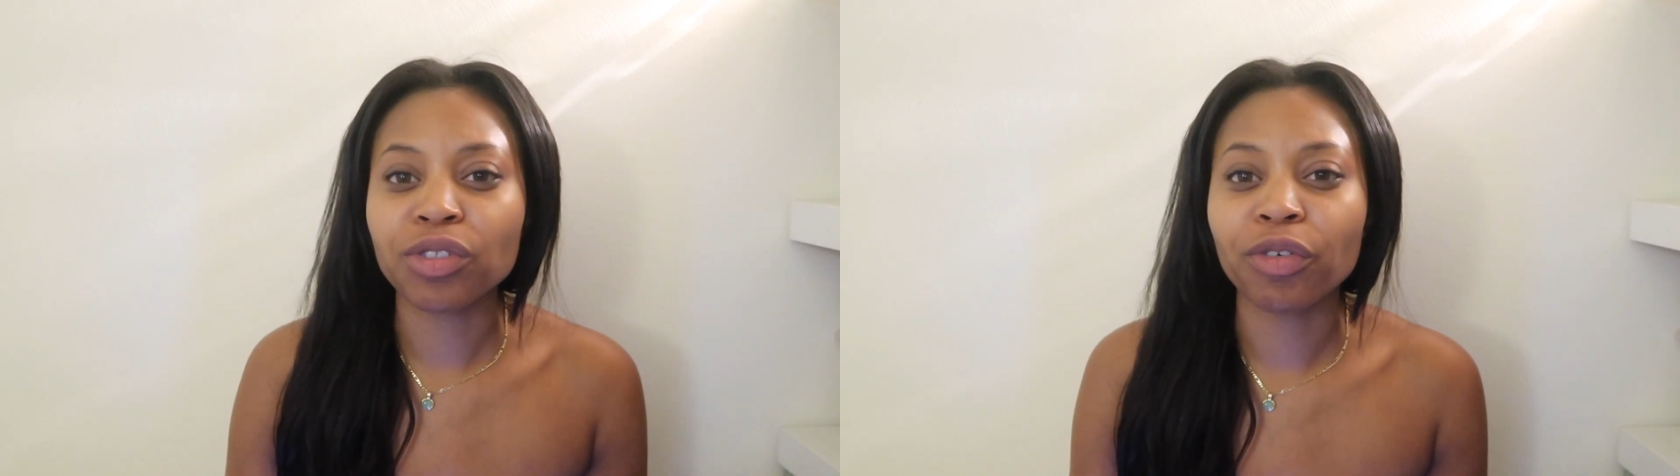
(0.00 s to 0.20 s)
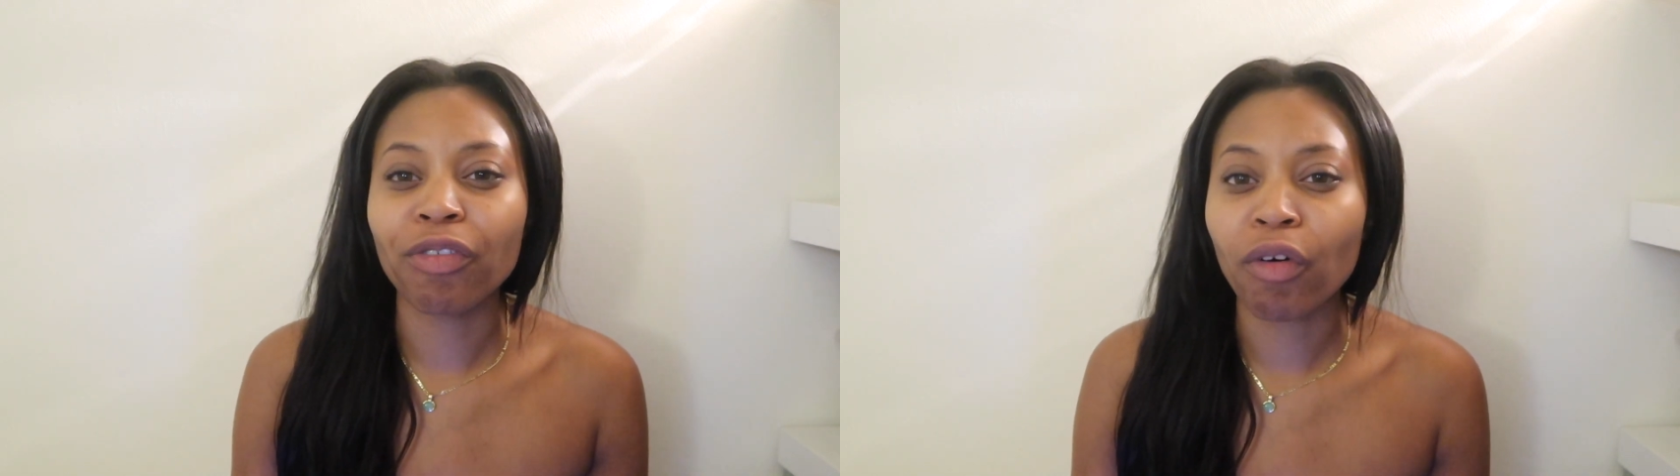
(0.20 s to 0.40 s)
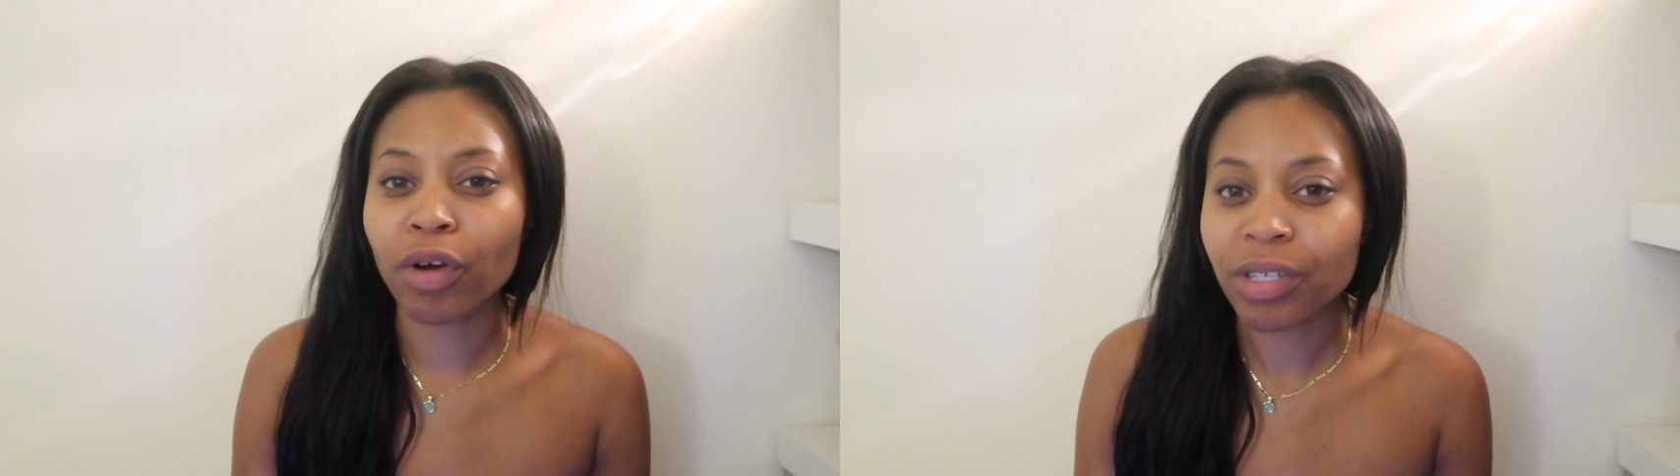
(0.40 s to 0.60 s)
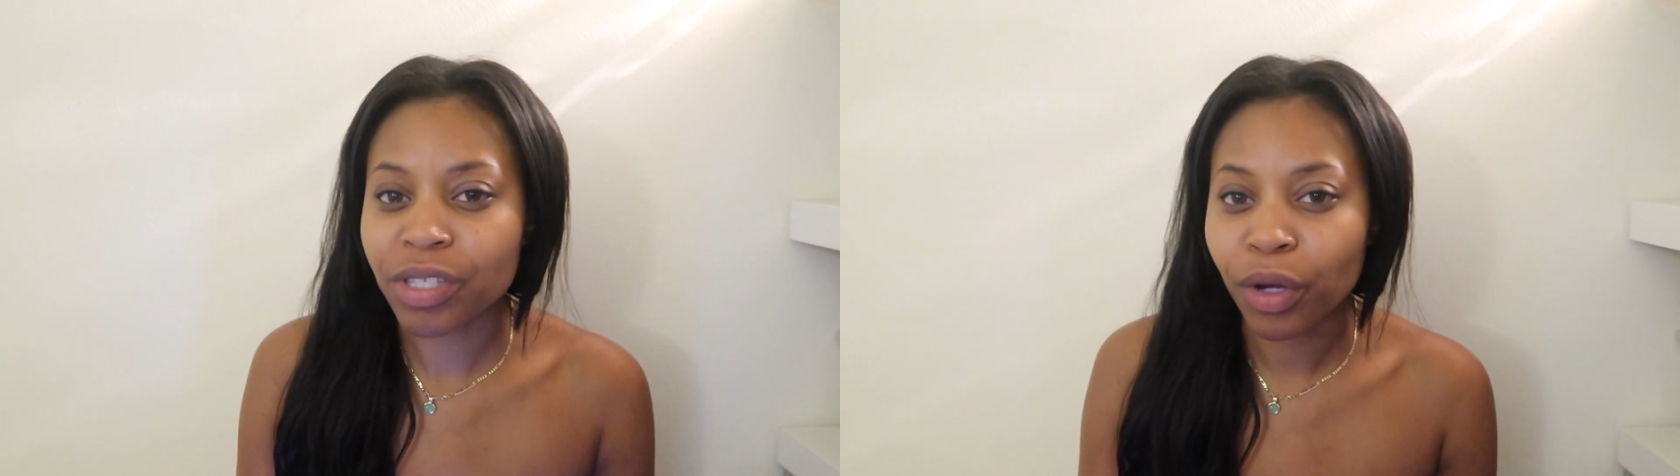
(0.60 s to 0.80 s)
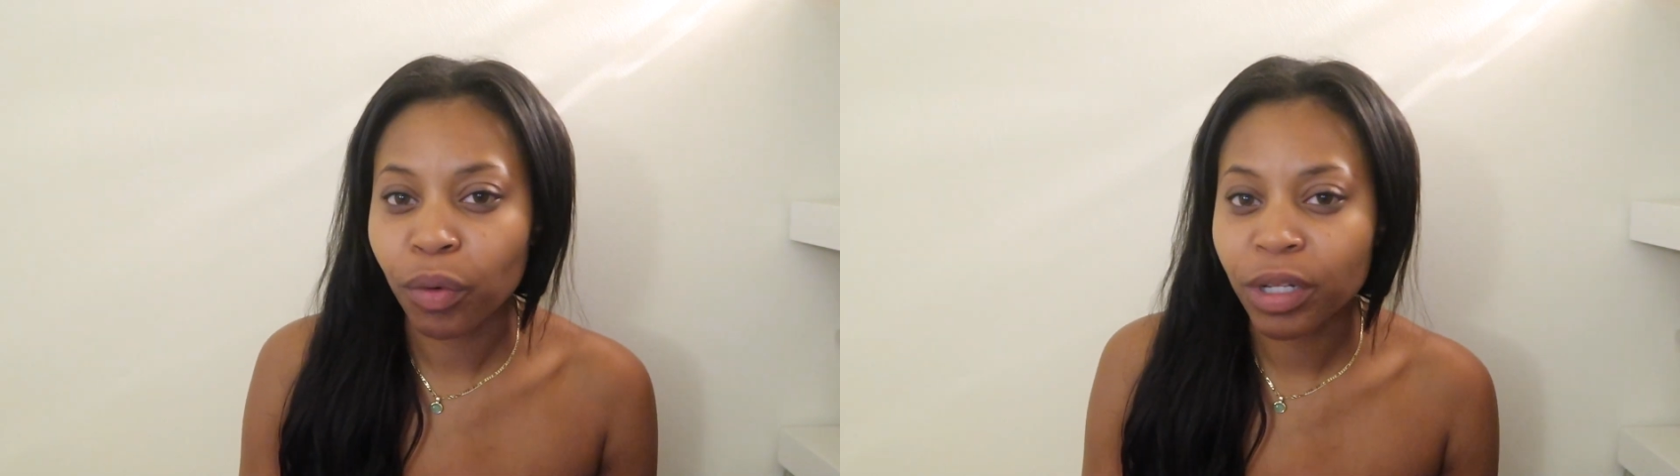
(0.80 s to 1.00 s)
to force
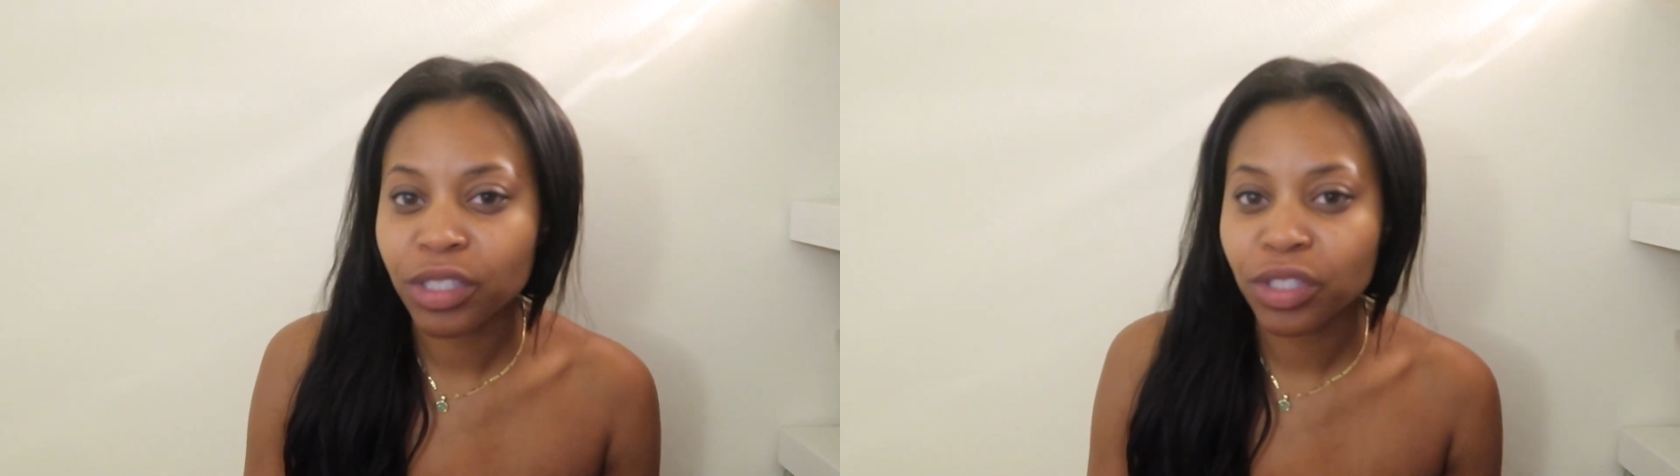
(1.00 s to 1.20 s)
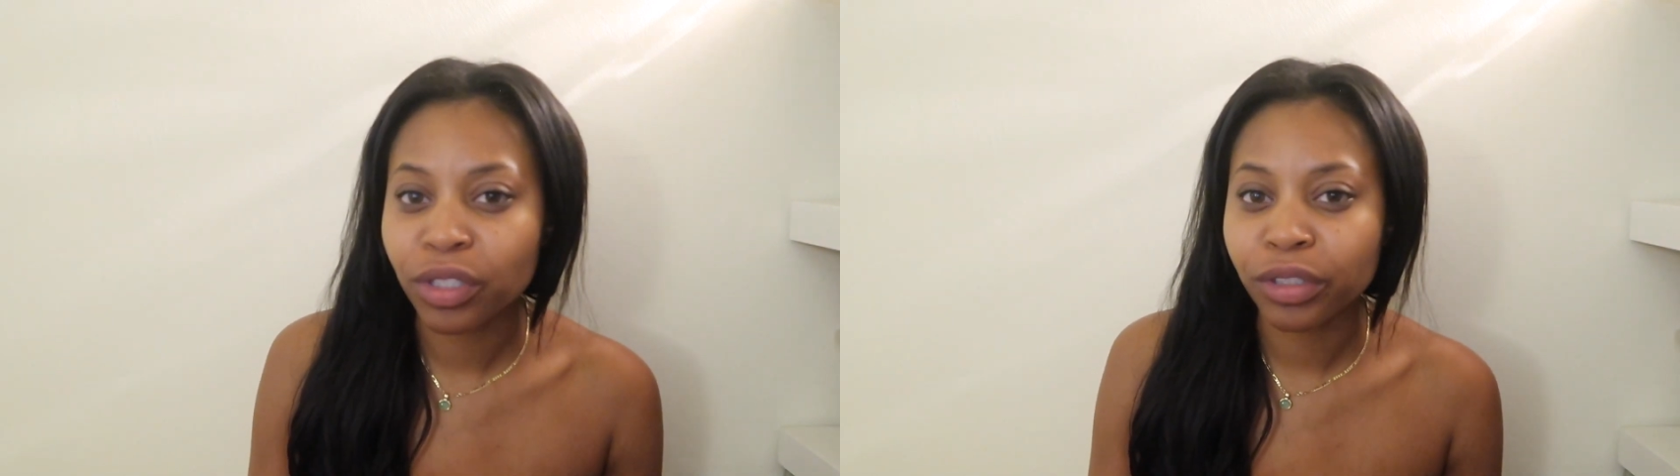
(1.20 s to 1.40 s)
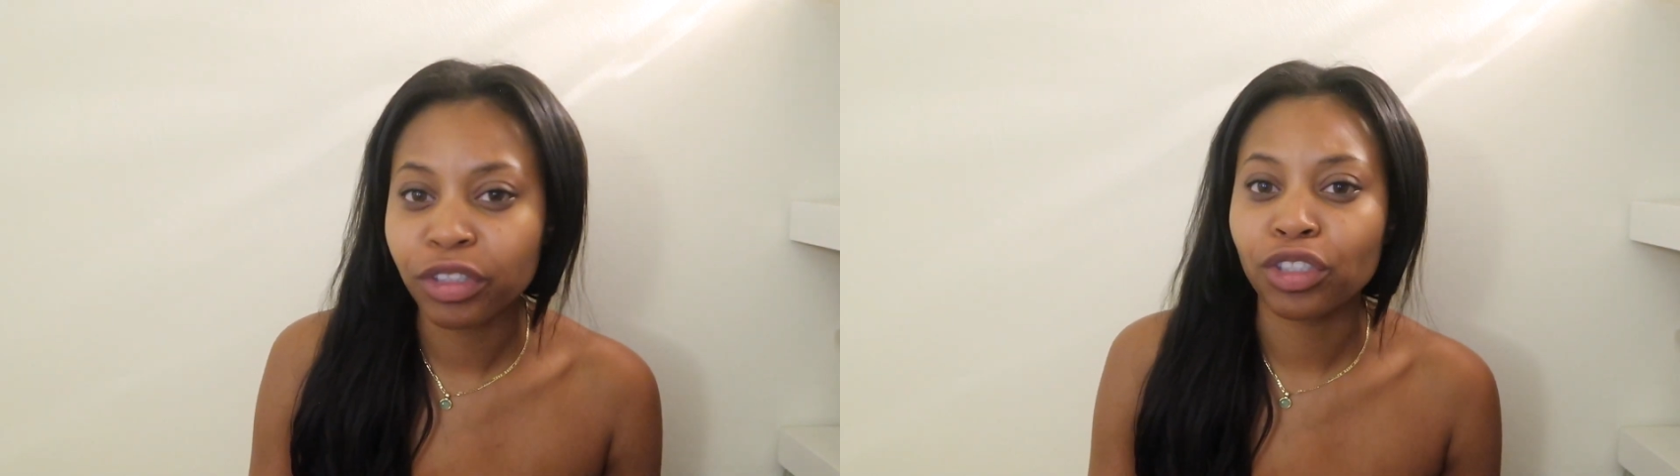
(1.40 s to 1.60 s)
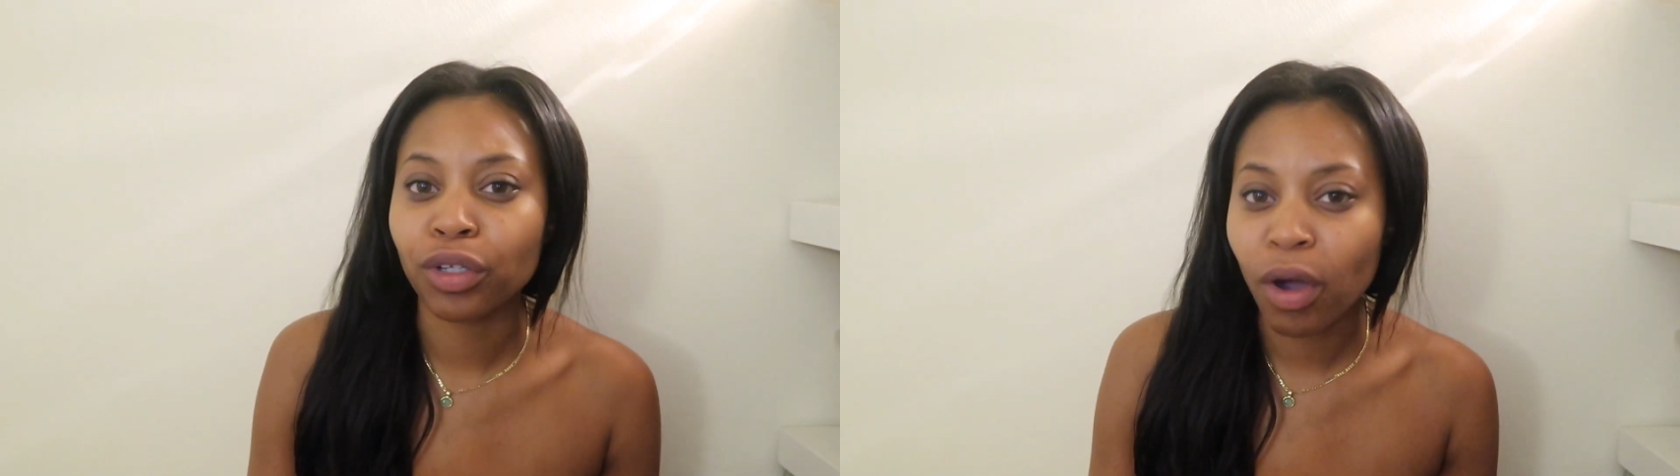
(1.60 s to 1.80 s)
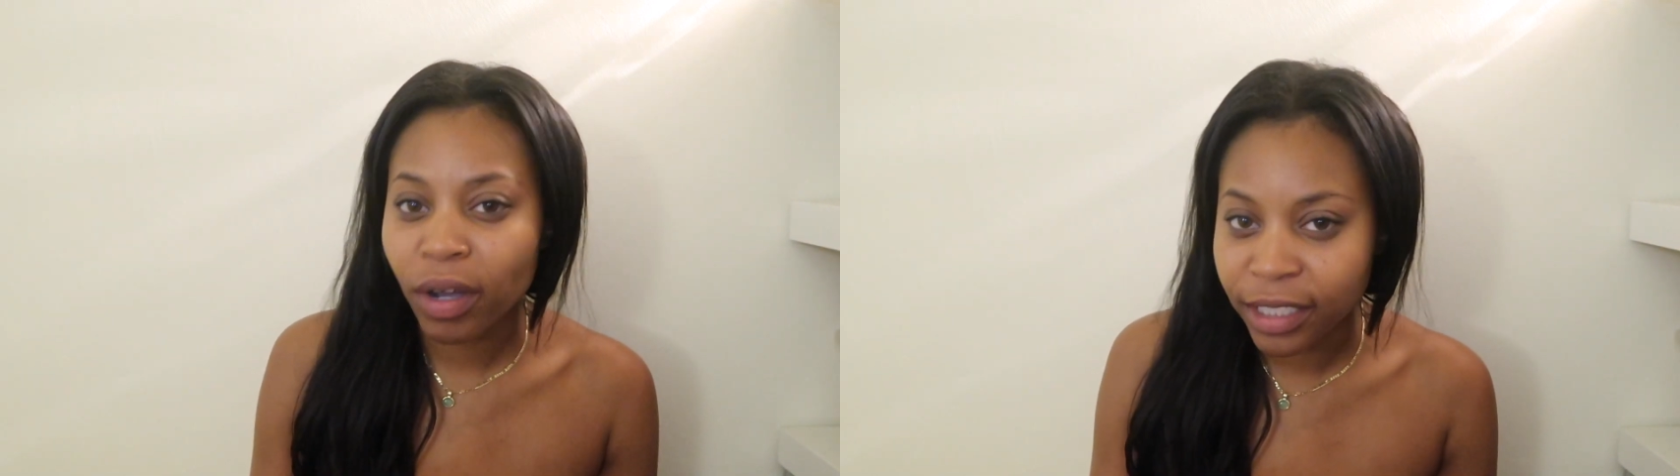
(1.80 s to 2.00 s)
their one
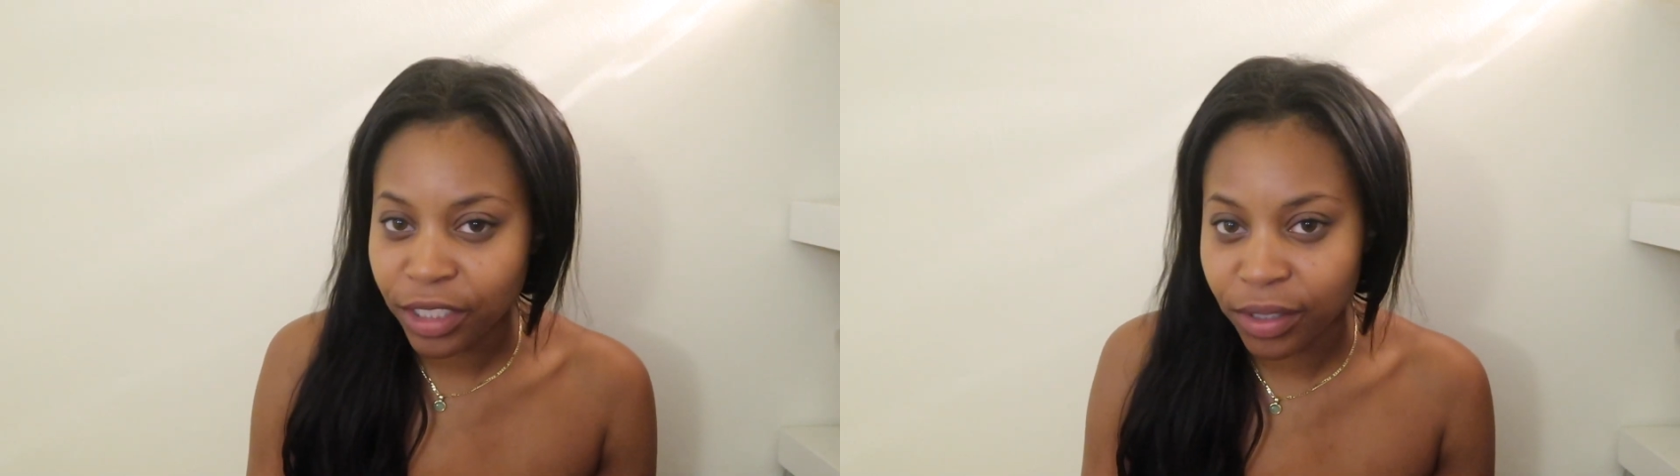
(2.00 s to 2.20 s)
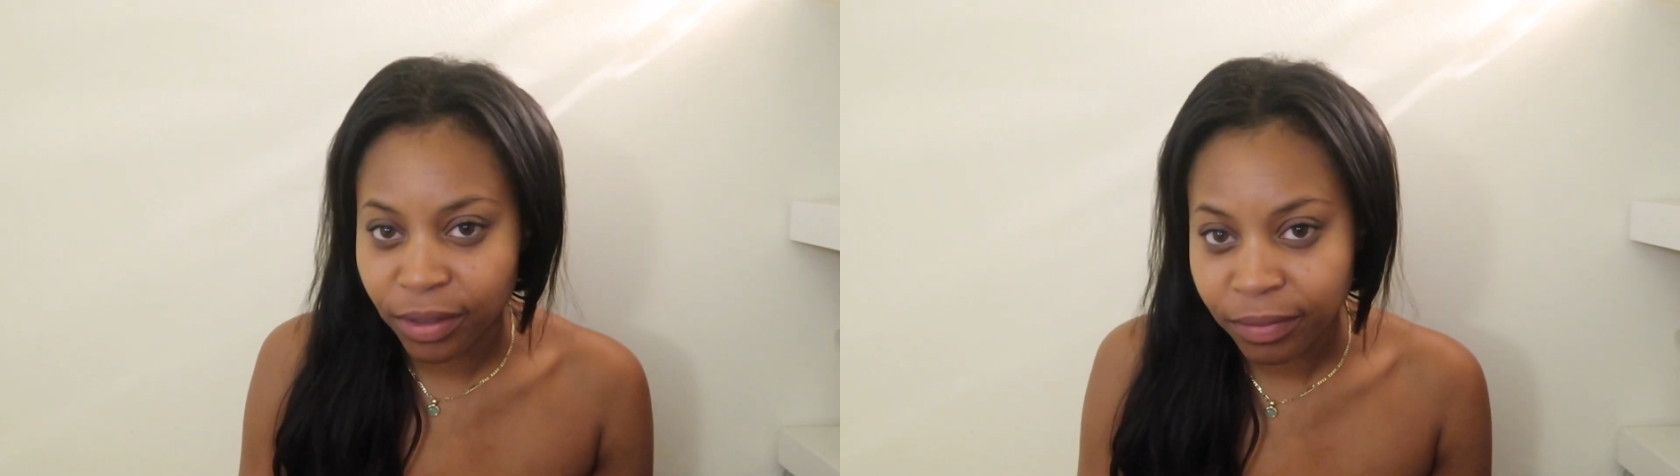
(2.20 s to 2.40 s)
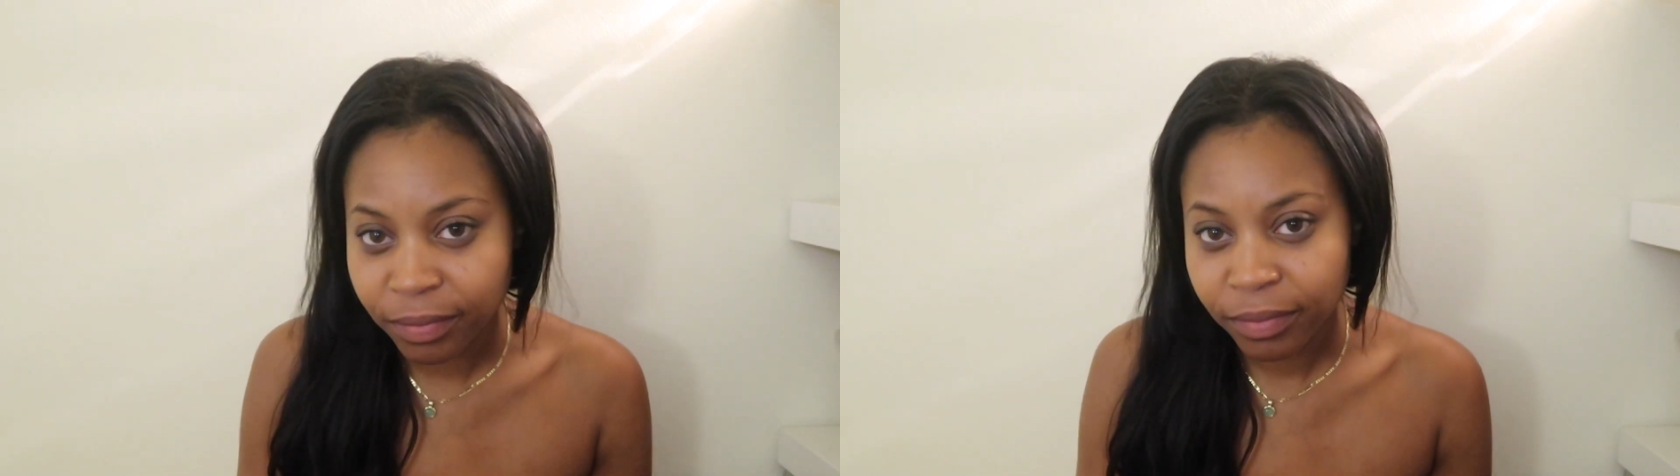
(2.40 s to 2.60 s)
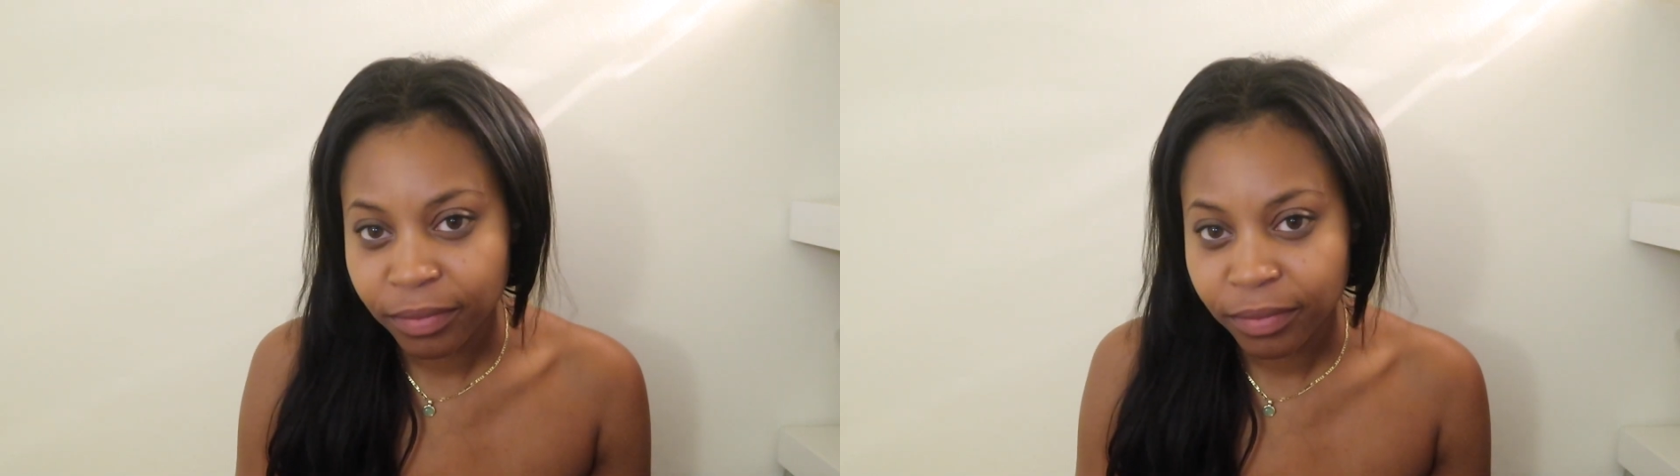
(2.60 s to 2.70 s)
solution on you,